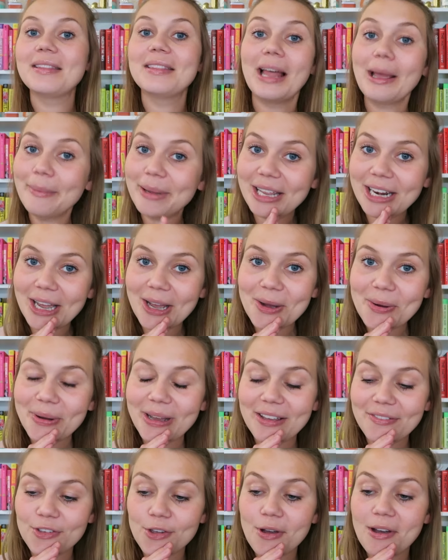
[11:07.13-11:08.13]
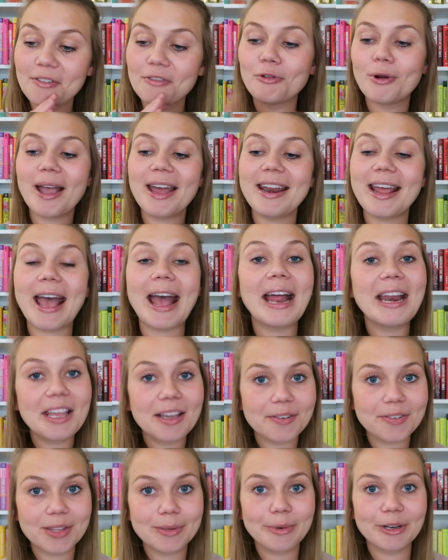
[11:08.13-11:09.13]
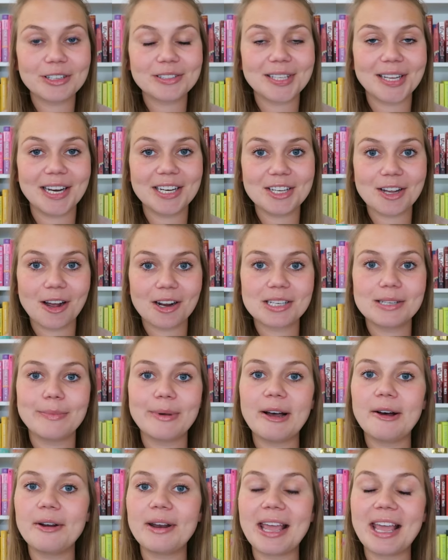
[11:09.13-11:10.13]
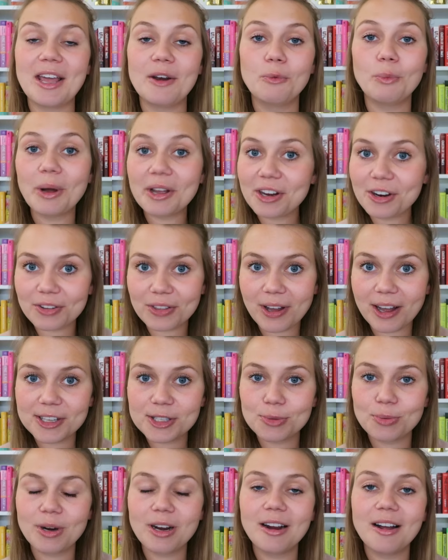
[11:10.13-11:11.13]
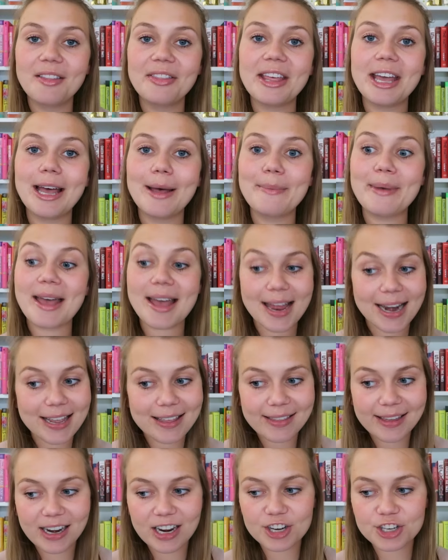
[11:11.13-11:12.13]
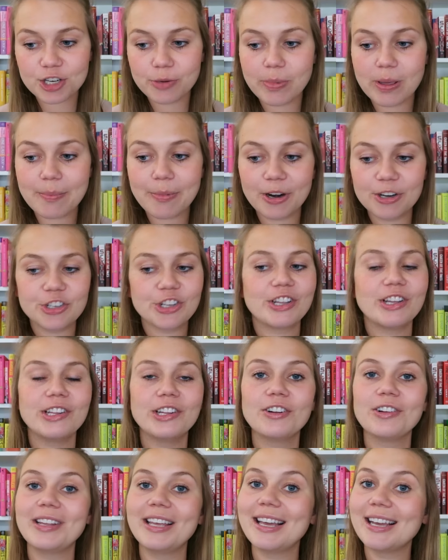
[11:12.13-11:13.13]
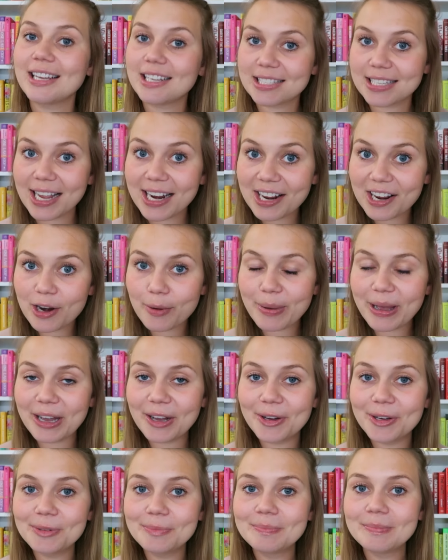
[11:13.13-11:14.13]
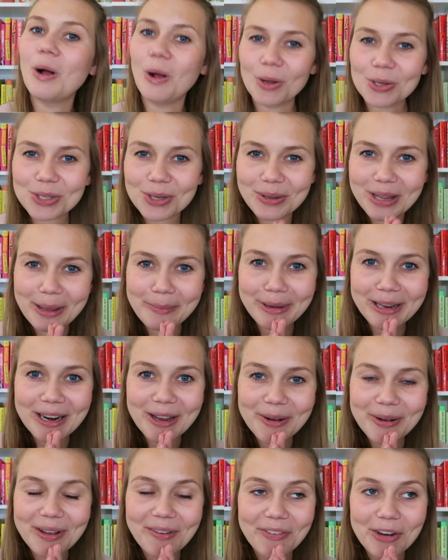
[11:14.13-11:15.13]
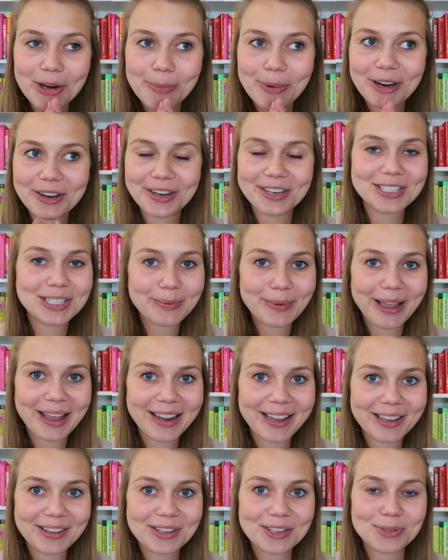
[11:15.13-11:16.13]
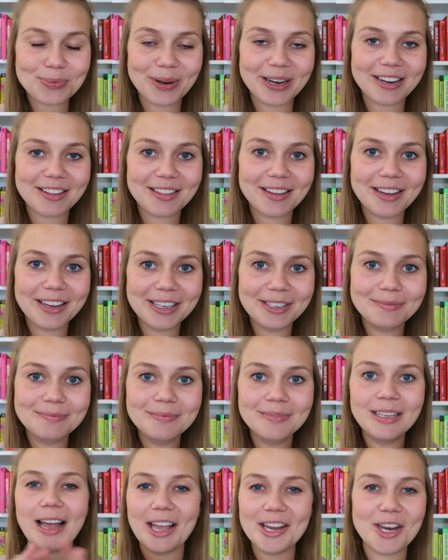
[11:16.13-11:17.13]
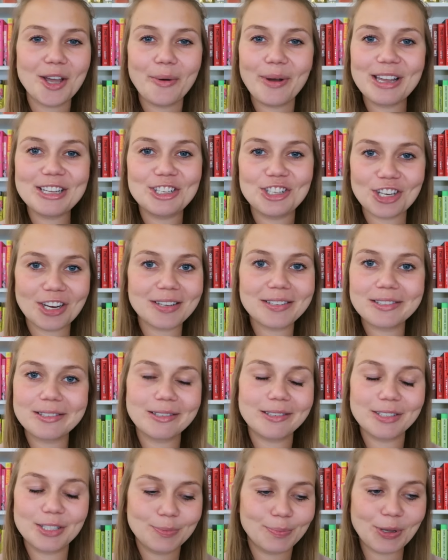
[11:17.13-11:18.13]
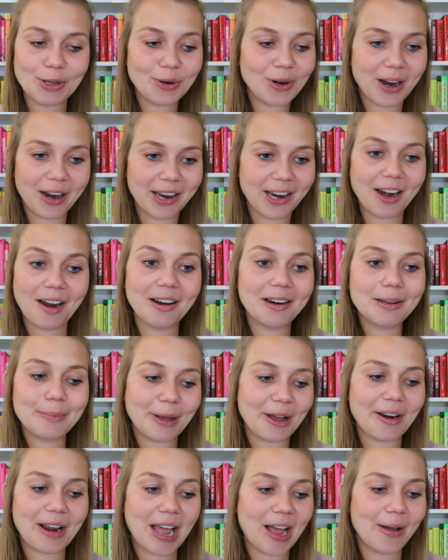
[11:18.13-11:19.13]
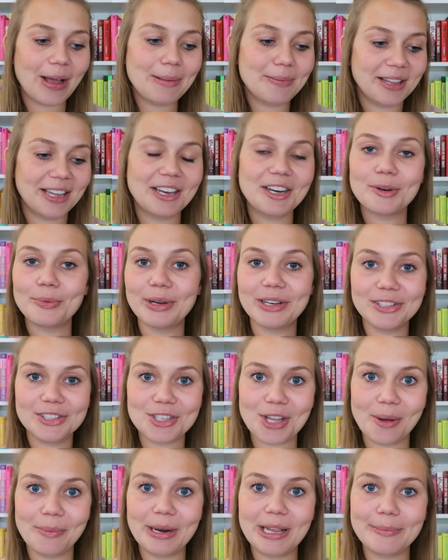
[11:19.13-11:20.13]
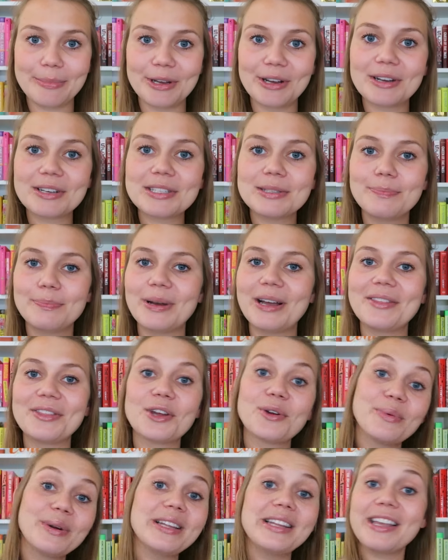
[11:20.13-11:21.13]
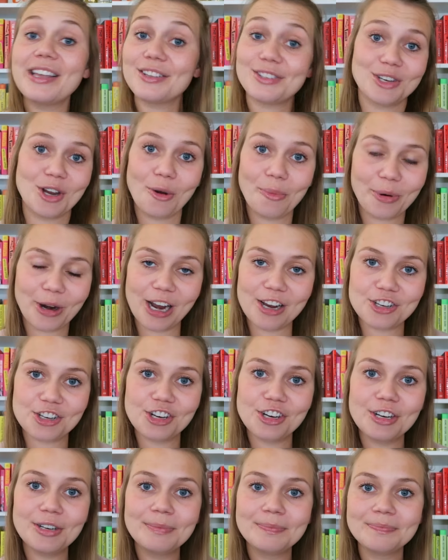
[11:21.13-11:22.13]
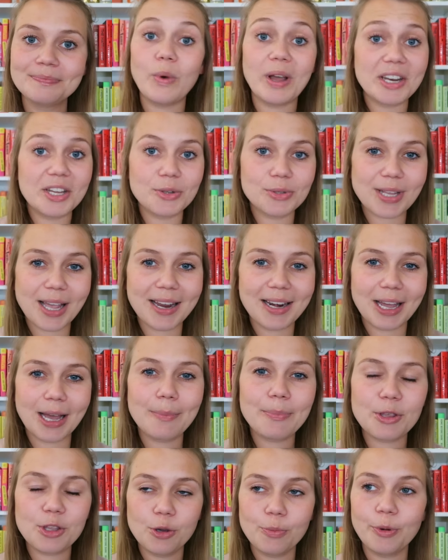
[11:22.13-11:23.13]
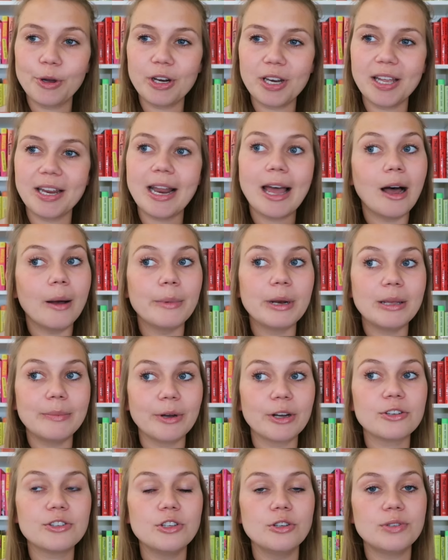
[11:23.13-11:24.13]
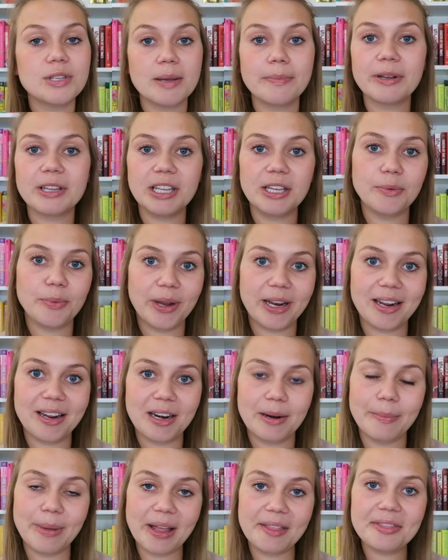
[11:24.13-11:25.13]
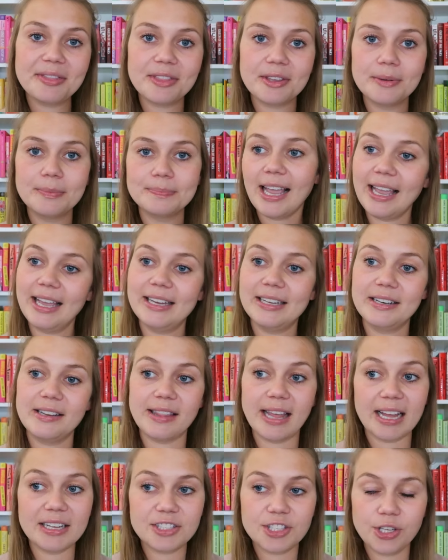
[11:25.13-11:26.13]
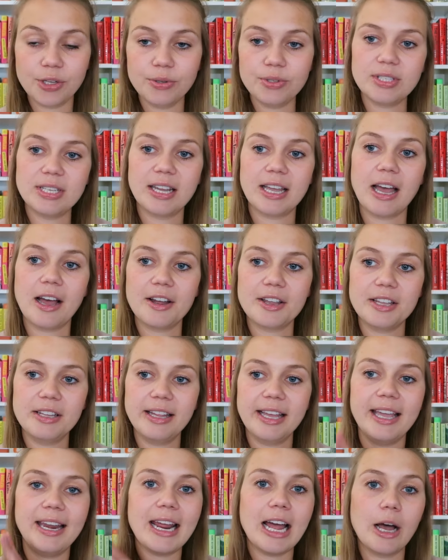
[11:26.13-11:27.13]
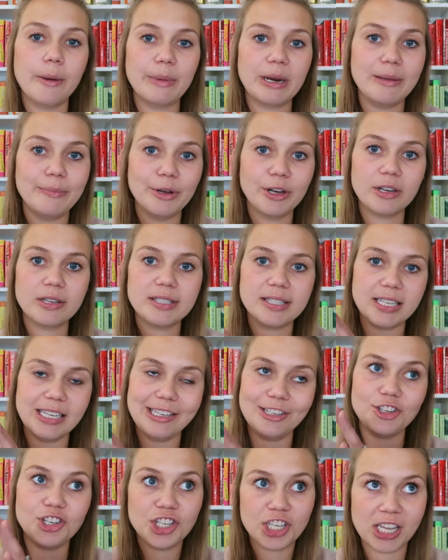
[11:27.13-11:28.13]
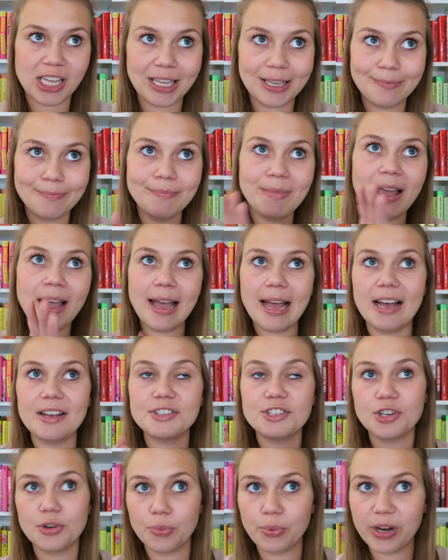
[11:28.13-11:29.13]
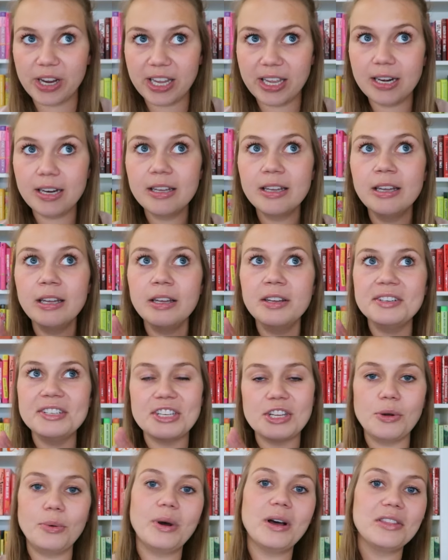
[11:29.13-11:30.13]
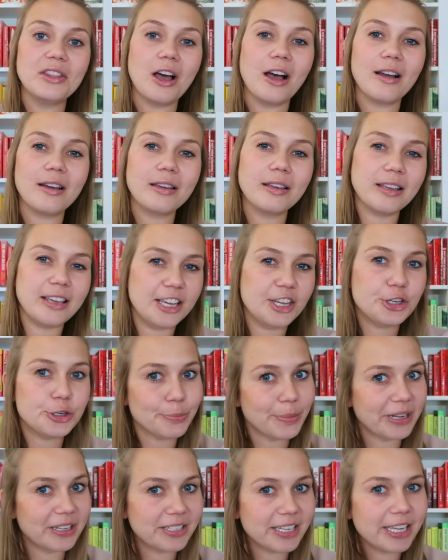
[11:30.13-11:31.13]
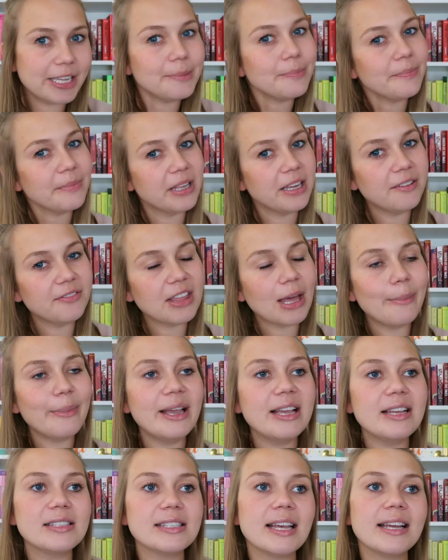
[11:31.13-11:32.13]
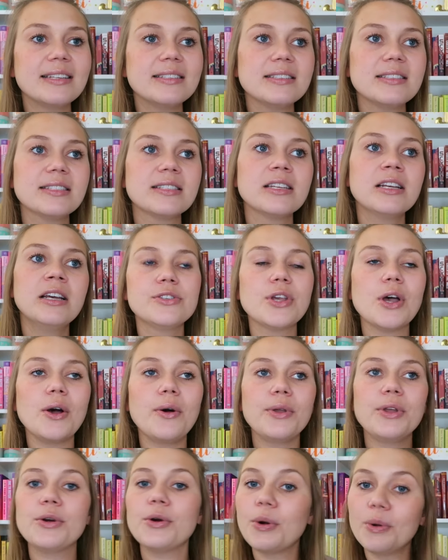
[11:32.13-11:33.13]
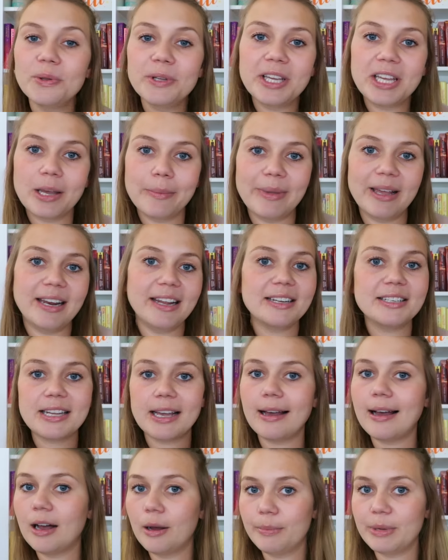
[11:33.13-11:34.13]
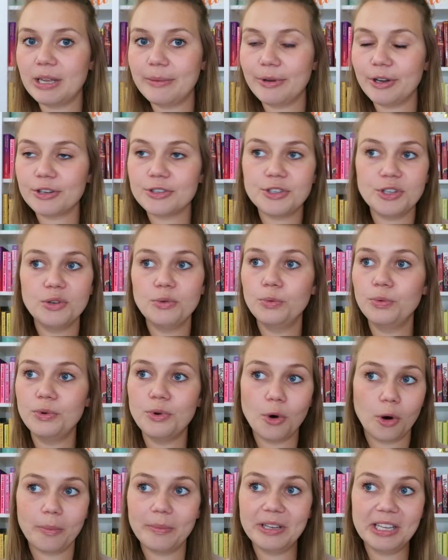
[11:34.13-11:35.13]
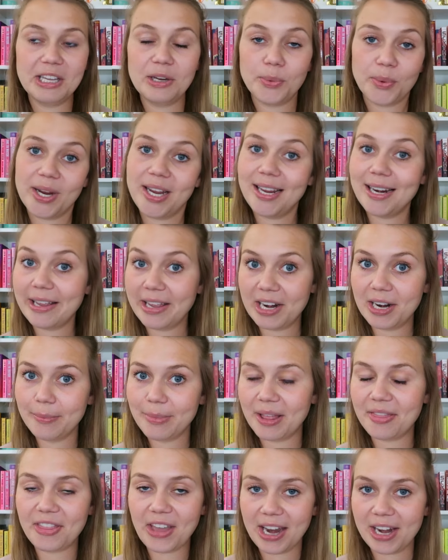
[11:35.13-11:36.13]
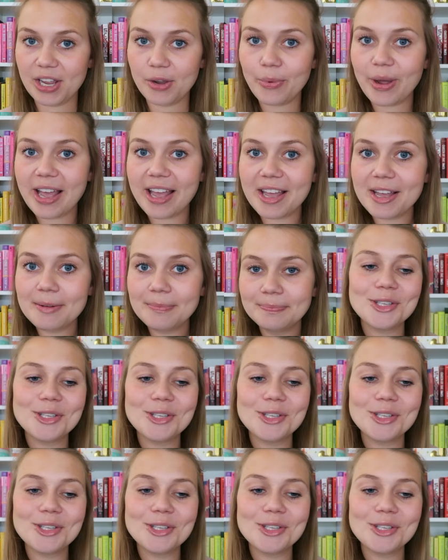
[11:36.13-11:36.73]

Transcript: Let me know if you have read any of the books that I talked about and what your thoughts were on them, any that I should be particularly excited about. Also let me know if you're participating in this readathon. I know I just spewed on and on about how I plan to read so many books, but there really is no pressure. When you sign up, you put in how many books you typically read in a month, and that's used to calculate how many books each team has to read to unlock each building, if that makes sense. So you're only committing to how many books you normally read in a month anyway.